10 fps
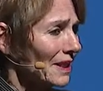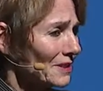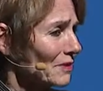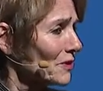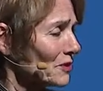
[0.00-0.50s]
as
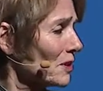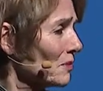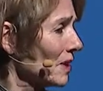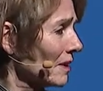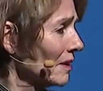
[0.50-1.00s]
if there's
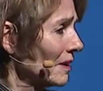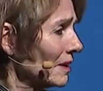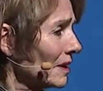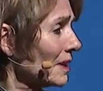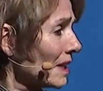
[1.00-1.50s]
something
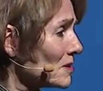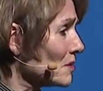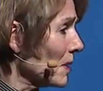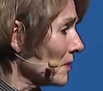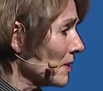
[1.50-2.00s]
less
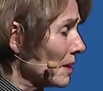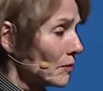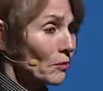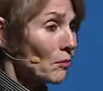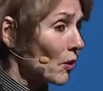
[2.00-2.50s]
about them
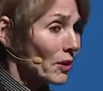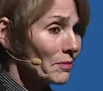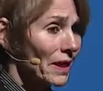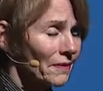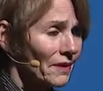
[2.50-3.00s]
or more
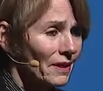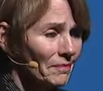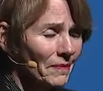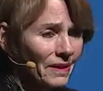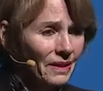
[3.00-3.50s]
about
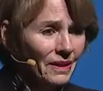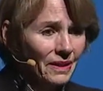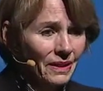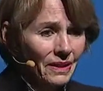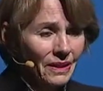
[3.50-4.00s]
them.
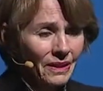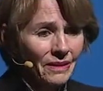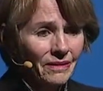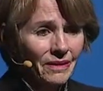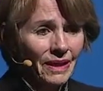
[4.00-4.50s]

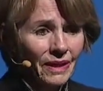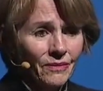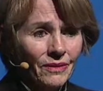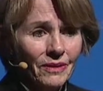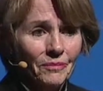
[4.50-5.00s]

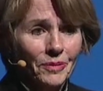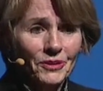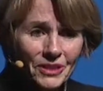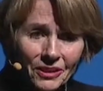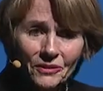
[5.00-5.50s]

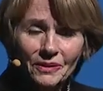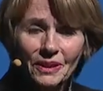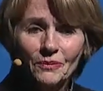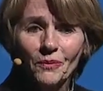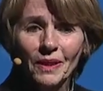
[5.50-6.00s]

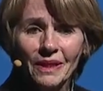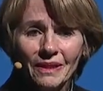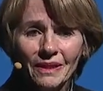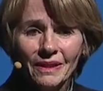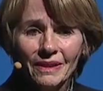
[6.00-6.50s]
Particularly
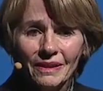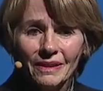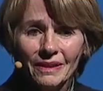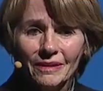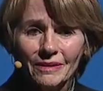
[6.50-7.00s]
when
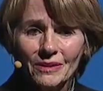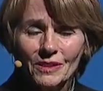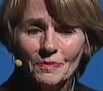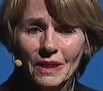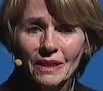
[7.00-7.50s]

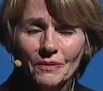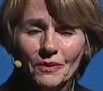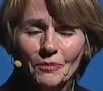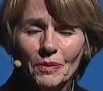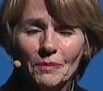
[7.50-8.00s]
speaking
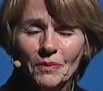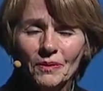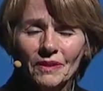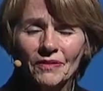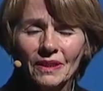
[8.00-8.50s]
with people
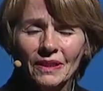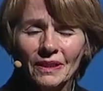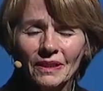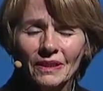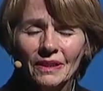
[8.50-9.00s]
living
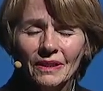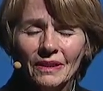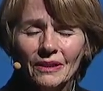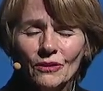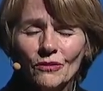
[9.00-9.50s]
in
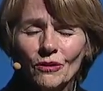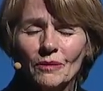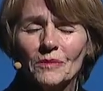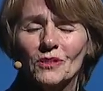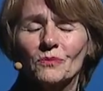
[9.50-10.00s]

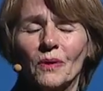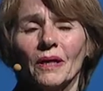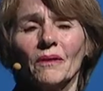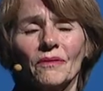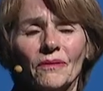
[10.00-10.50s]
enormous
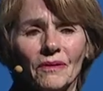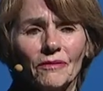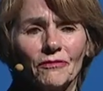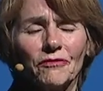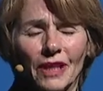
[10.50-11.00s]
wealth,
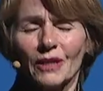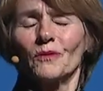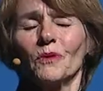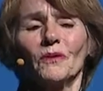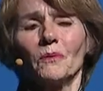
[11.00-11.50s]

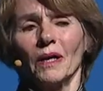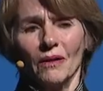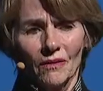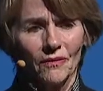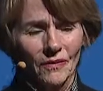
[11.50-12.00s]
flooded with
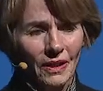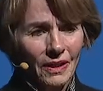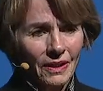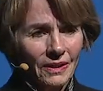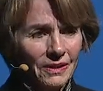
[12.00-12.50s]
wealth,
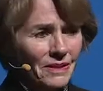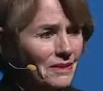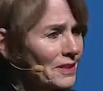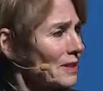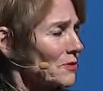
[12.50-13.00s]
it
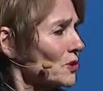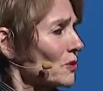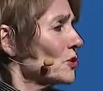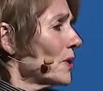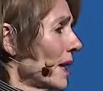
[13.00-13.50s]
seems so
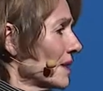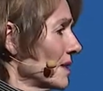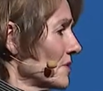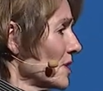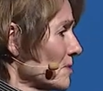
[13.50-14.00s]

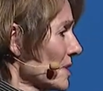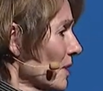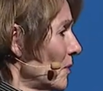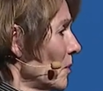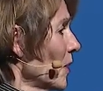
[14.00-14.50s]
attractive, seems
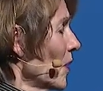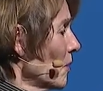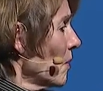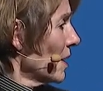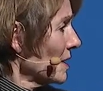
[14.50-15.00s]
like what we all
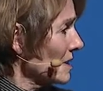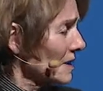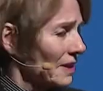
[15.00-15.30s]
want.